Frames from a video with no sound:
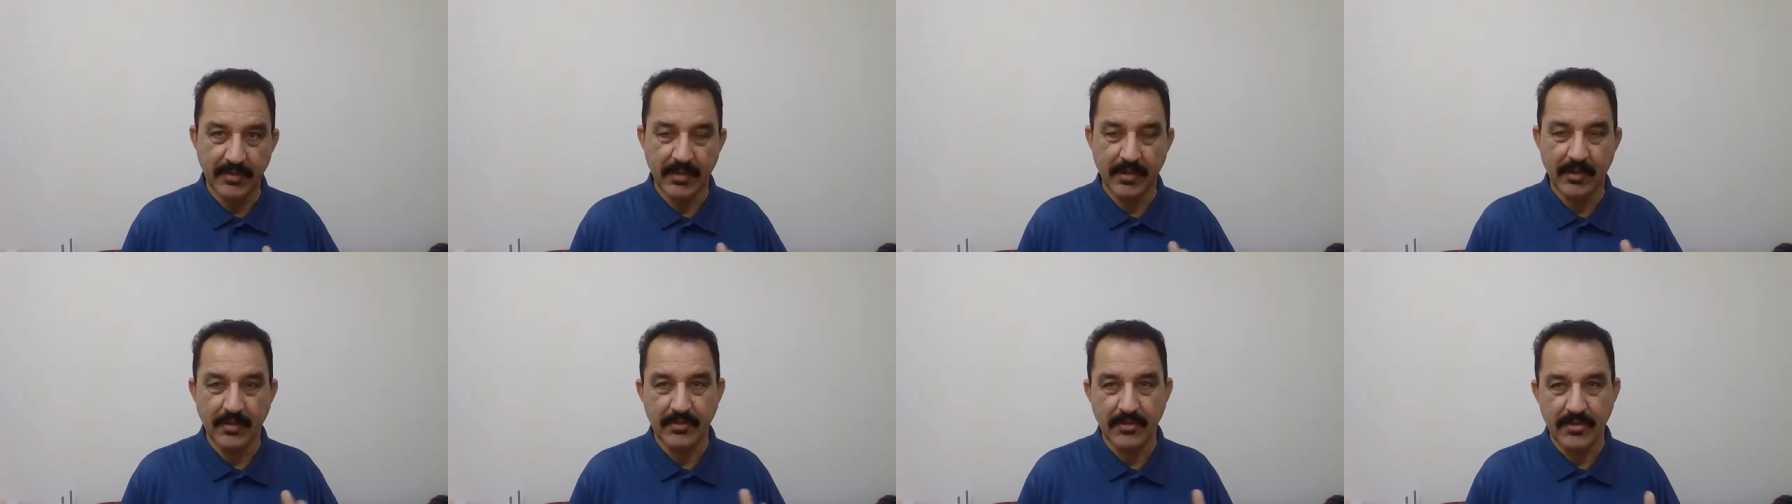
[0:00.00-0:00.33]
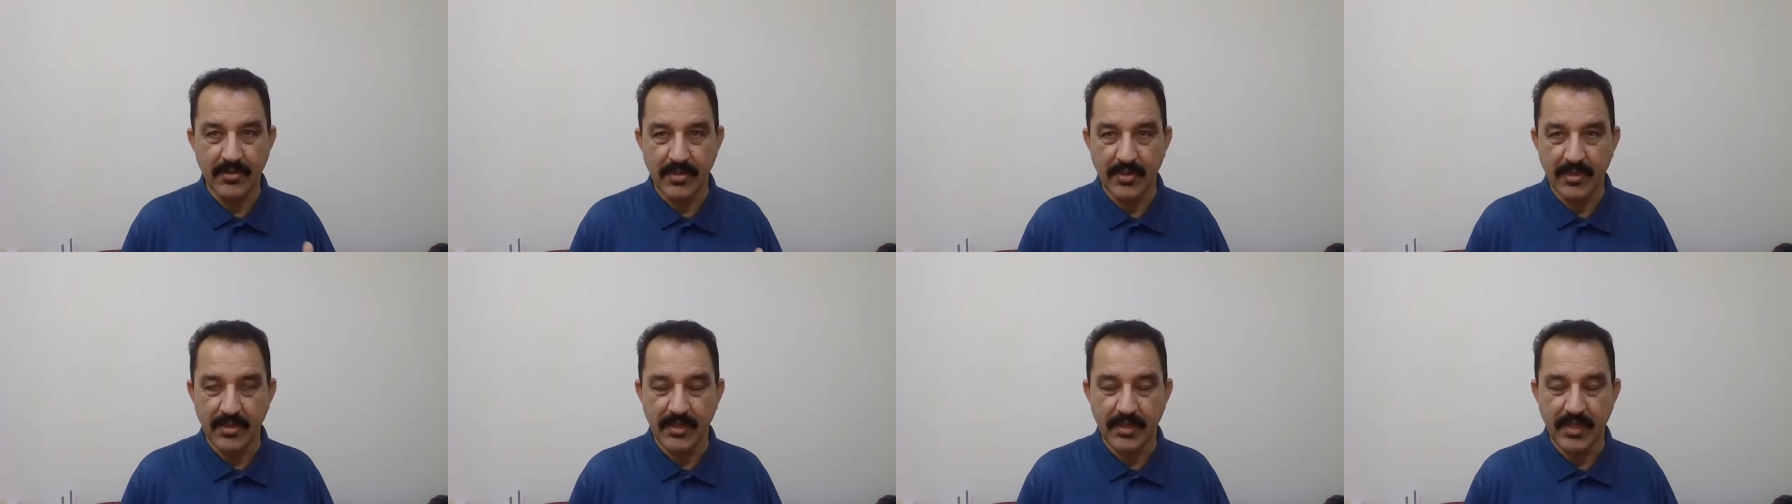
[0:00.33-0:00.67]
the
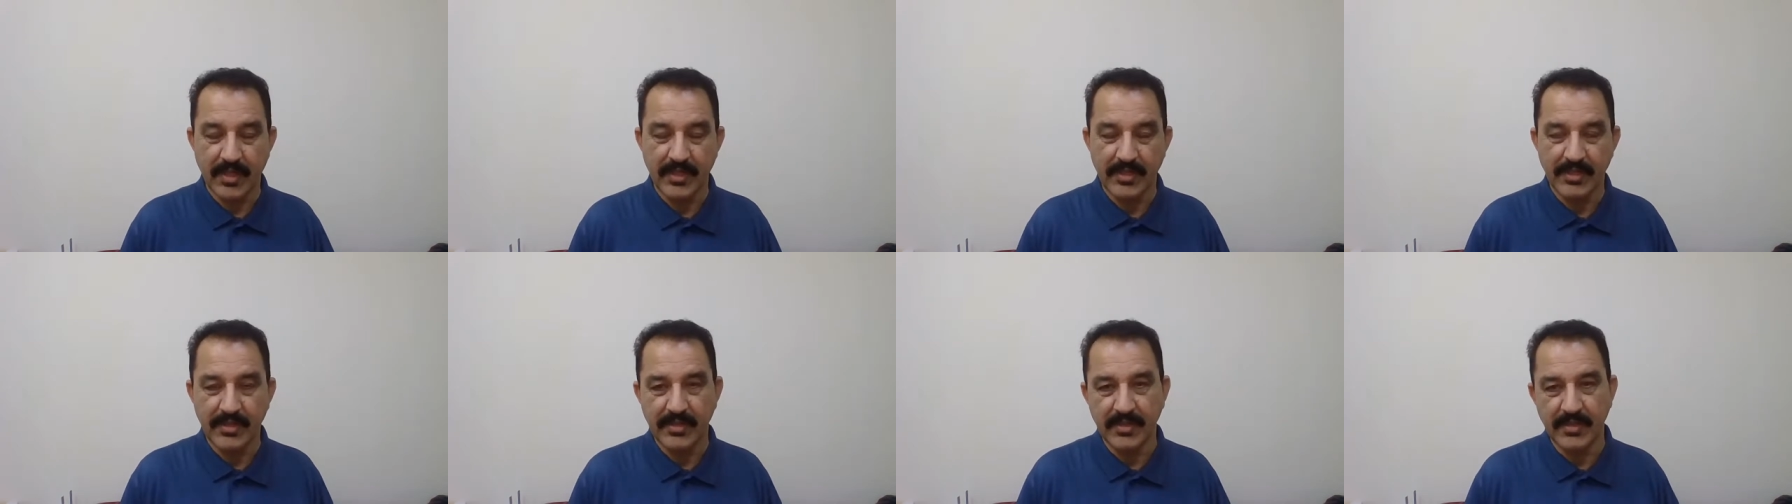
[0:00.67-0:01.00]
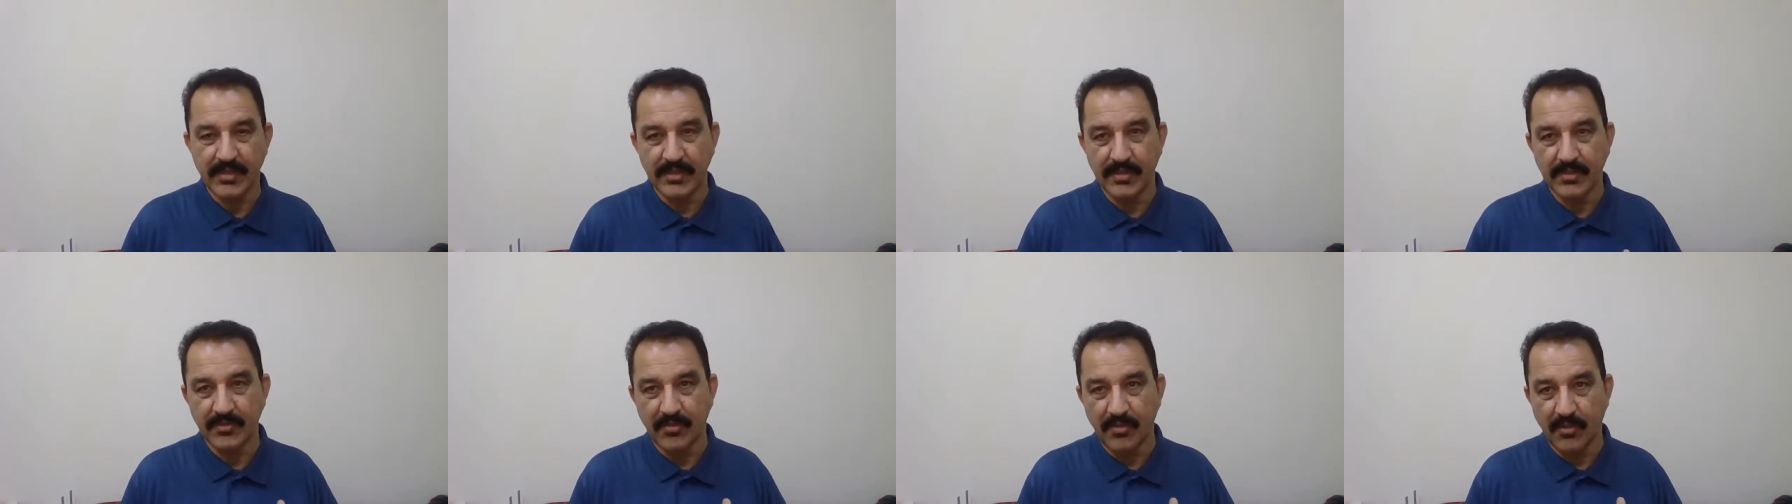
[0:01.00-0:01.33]
trunk line
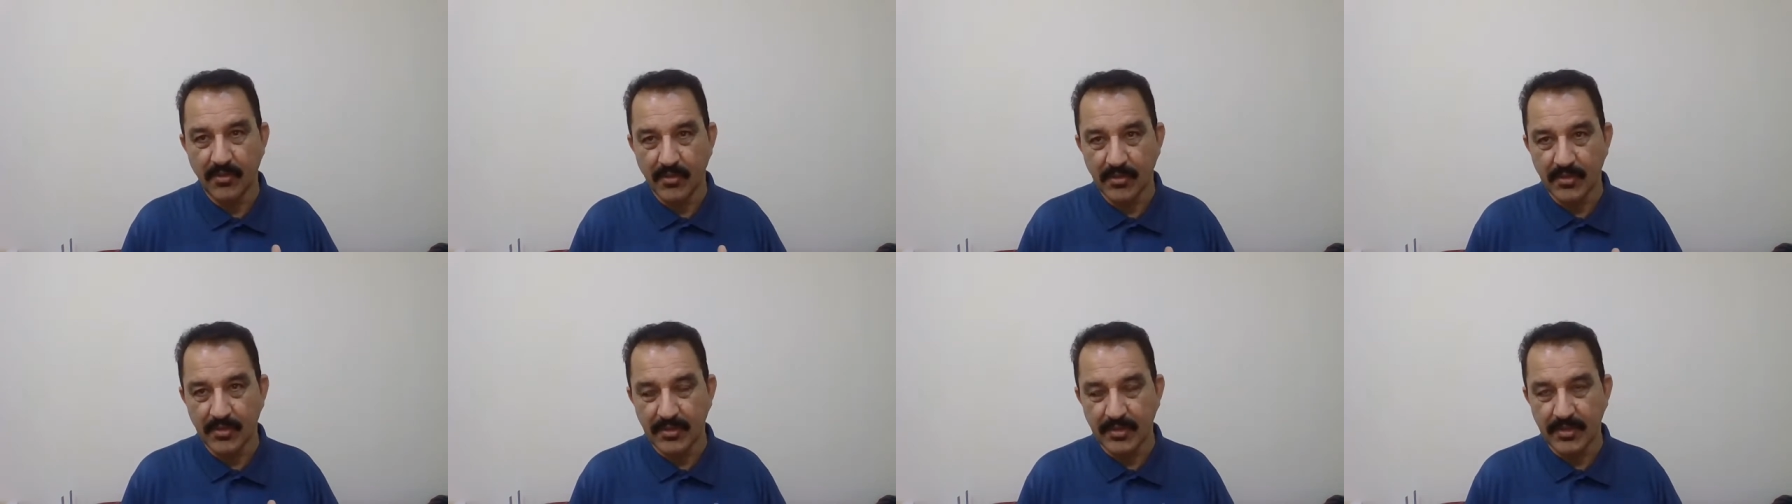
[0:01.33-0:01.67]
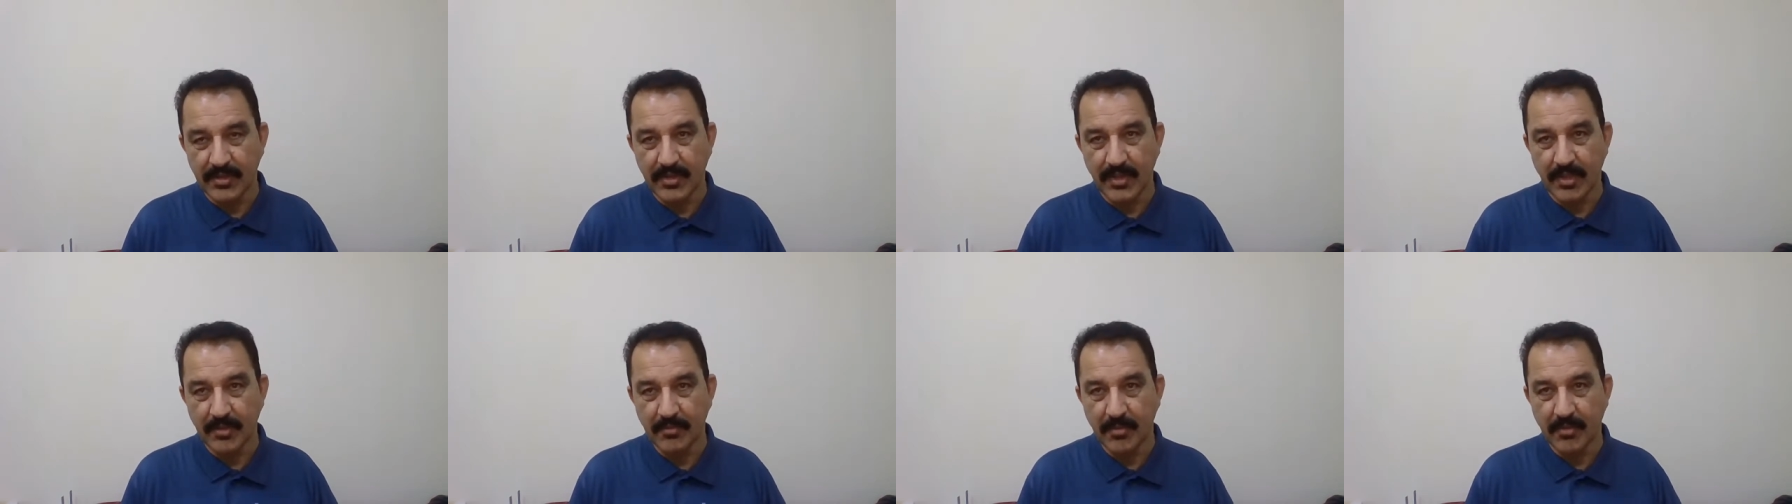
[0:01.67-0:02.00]
is
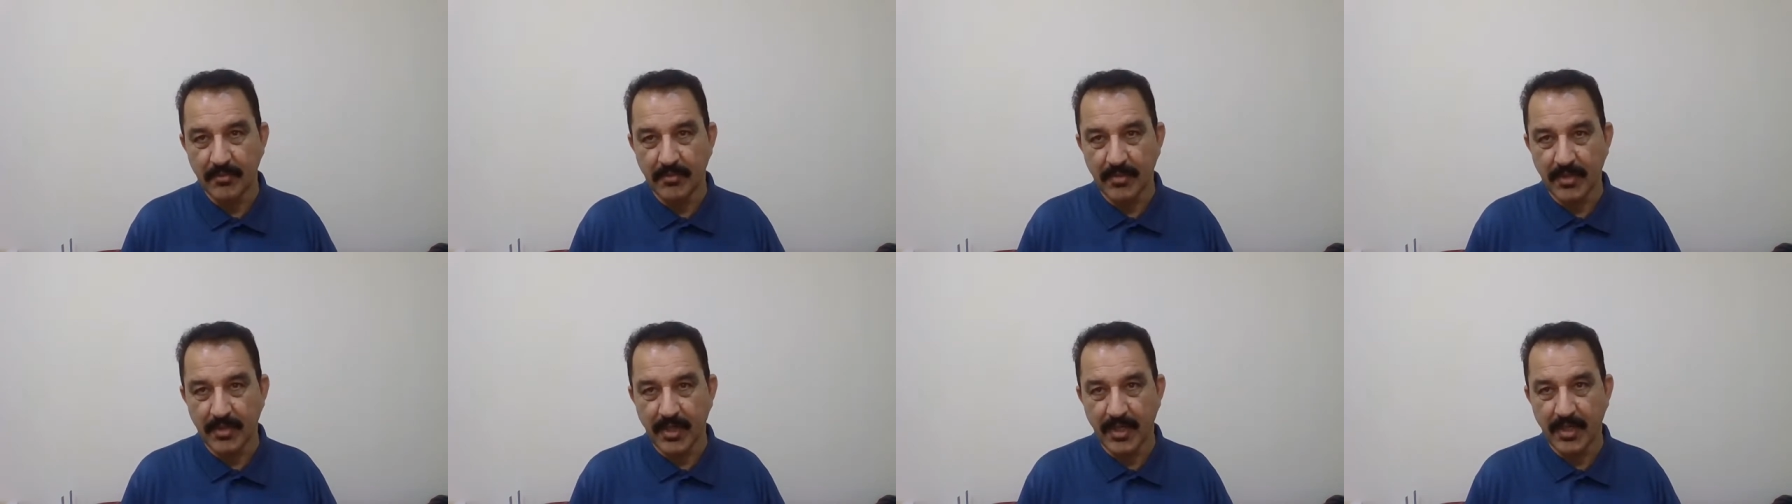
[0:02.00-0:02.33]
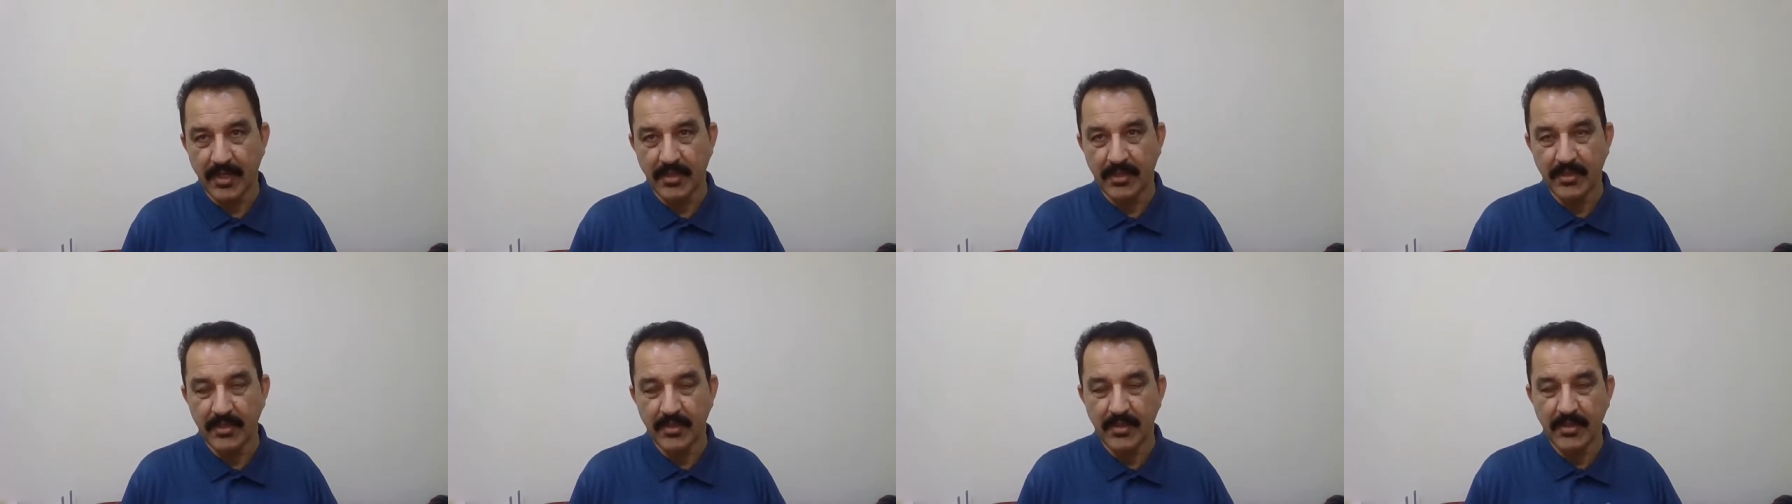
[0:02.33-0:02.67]
400
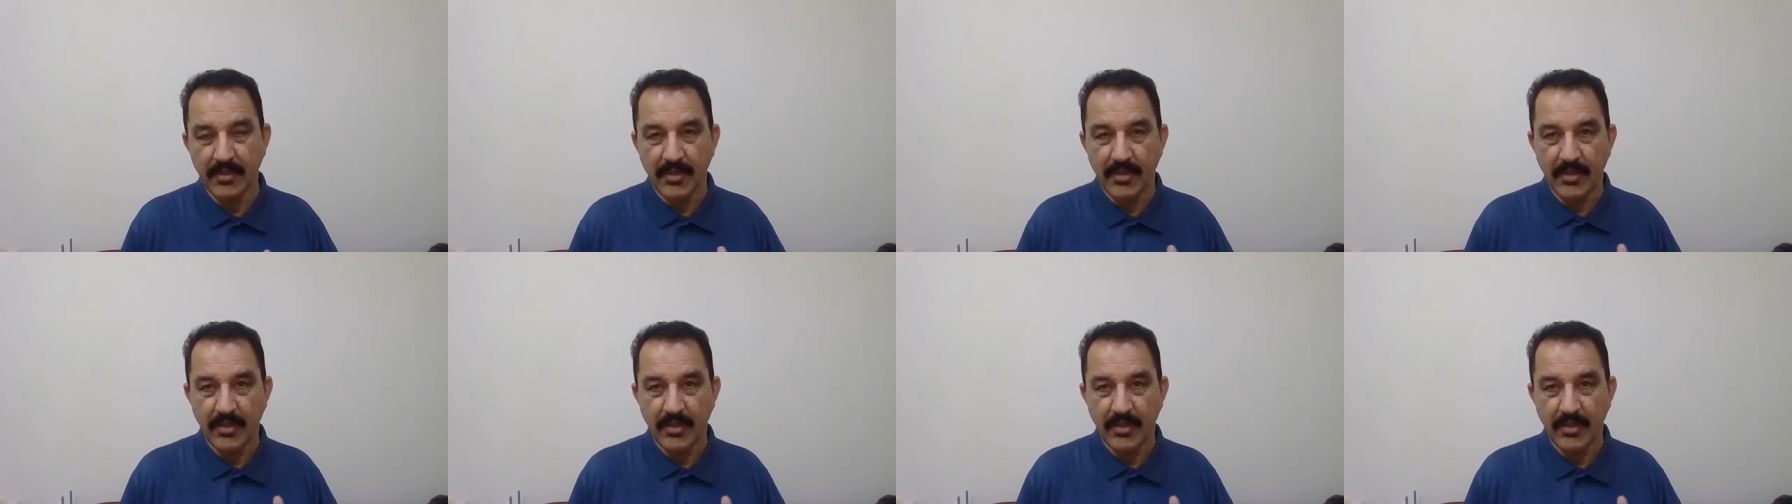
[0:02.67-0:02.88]
dia